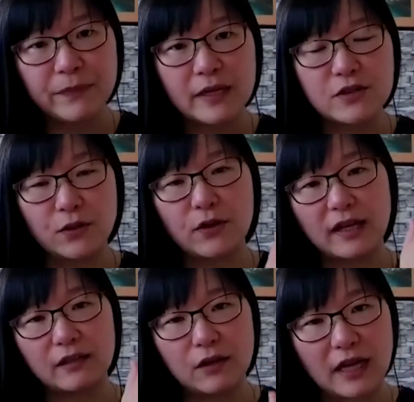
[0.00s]
So you
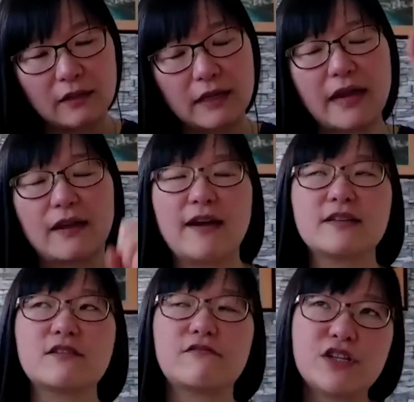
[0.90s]
can enhance
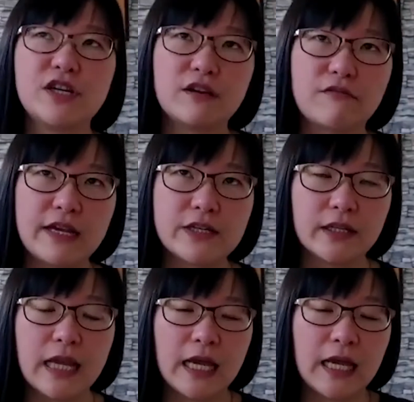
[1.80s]
the regeneration.